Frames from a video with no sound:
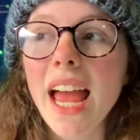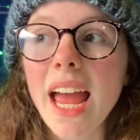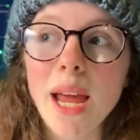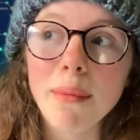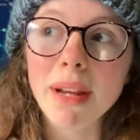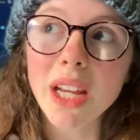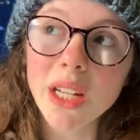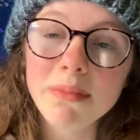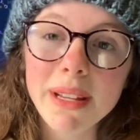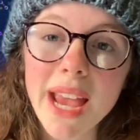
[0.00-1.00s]
Um, it
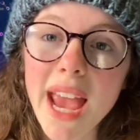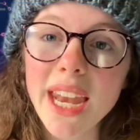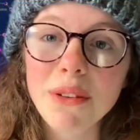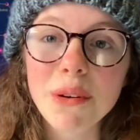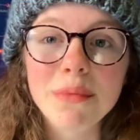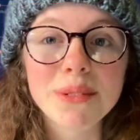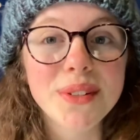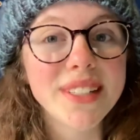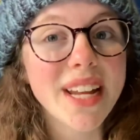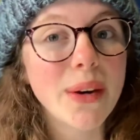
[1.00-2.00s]
could be anywhere
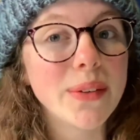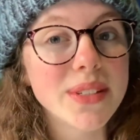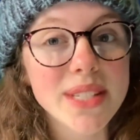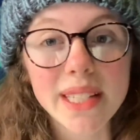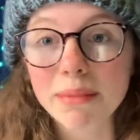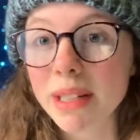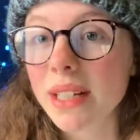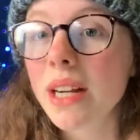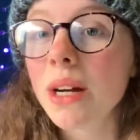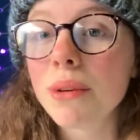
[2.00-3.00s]
between now and summer.